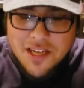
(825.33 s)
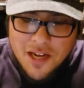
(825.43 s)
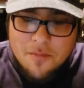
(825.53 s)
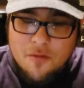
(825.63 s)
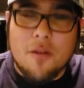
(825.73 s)

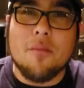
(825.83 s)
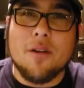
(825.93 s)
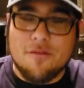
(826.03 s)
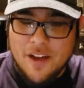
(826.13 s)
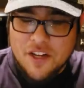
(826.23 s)
comes from
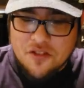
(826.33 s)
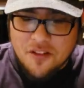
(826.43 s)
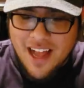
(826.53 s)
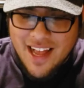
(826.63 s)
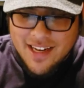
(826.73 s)

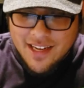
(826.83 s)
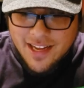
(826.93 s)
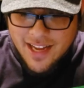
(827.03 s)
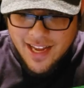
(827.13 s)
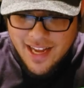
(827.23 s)
Facial
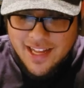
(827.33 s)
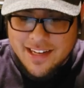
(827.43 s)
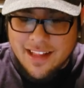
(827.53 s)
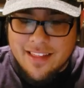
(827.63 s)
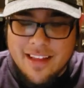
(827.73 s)
Ed,
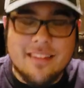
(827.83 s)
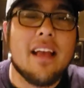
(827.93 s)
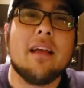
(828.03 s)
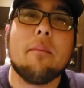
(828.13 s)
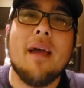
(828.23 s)
and they
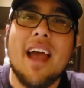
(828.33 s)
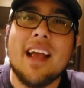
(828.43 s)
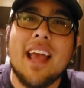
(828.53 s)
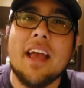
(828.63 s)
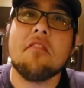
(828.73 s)
say
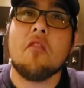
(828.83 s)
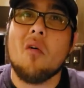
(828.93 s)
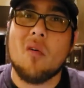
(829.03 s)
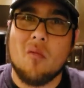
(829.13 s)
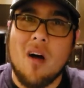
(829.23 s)
pancakes
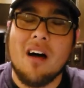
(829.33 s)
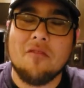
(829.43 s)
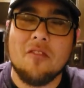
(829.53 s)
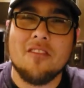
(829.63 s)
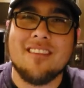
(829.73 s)
or
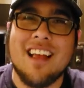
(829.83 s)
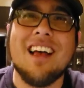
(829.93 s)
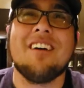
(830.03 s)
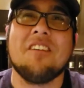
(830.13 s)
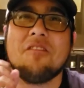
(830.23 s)
waffles?
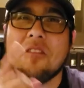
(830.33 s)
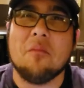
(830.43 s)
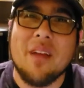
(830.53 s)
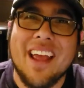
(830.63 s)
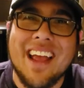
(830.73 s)
For
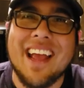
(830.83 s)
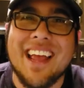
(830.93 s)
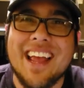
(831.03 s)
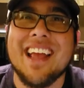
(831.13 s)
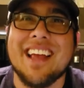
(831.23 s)
me,
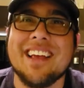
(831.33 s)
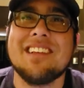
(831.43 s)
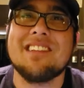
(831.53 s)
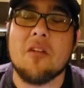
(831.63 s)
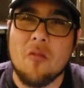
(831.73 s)
it
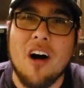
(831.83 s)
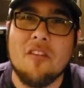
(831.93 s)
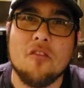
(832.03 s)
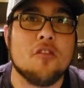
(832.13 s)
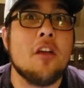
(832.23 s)
is
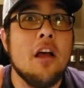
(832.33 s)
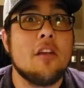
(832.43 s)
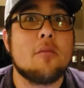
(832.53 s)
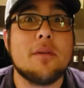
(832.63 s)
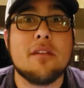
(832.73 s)
waffles,
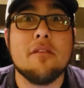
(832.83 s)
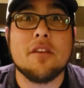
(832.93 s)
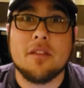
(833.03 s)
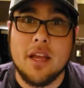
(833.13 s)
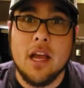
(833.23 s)

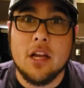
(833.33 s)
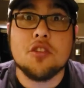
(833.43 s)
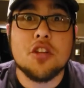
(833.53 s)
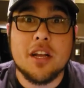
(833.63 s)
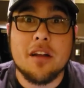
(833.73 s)
specifically
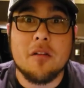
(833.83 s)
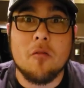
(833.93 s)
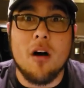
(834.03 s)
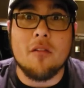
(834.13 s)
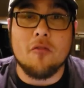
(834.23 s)
chicken and
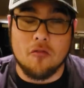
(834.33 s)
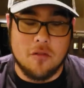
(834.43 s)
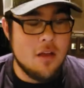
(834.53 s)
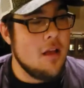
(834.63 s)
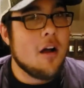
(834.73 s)

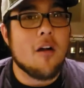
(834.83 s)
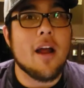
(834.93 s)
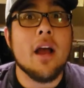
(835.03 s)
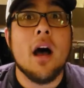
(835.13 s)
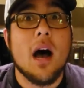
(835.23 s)
waffles. All
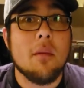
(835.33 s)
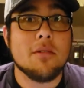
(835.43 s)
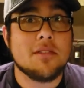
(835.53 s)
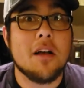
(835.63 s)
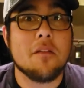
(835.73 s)
right, I'm
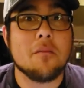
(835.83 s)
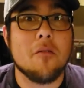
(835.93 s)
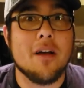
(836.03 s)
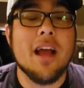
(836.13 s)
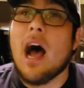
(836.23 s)
a Southern
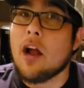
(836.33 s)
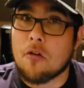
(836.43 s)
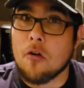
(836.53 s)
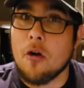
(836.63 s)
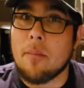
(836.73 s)
boy. I
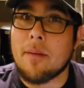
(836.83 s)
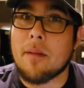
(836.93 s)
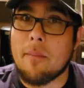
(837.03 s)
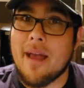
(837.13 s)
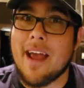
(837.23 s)
grew up in
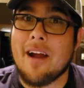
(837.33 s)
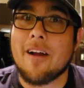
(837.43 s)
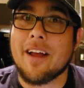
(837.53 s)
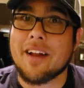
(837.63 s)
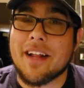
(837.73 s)
the Bay
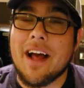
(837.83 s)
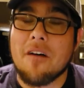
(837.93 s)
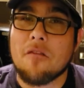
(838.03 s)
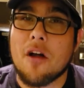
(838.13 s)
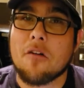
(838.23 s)
Area in
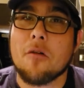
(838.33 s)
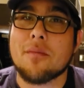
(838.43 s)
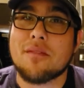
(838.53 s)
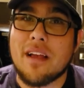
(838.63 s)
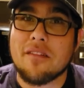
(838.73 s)
California. I grew up
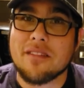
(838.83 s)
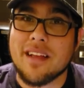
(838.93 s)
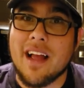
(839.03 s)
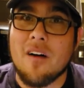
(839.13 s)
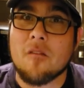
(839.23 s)
in San Jose,
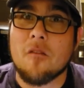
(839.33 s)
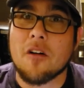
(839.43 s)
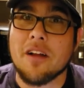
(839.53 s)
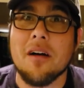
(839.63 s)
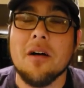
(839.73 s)

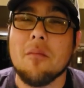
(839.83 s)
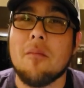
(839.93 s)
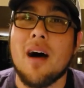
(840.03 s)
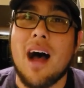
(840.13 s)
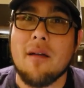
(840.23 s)
California,
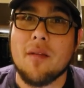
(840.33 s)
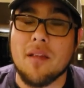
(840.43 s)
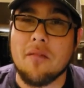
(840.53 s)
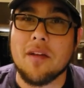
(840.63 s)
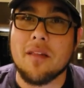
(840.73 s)
but I've
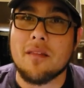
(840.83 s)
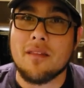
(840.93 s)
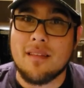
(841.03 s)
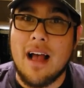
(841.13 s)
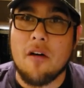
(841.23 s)
been living in the
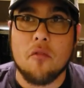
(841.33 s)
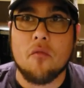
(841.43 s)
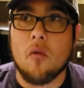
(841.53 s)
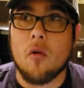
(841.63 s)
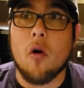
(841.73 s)

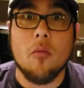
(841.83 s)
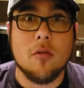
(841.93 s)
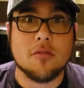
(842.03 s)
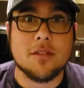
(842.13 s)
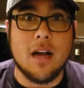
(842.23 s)
South for
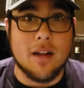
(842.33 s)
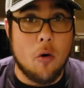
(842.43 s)
almost a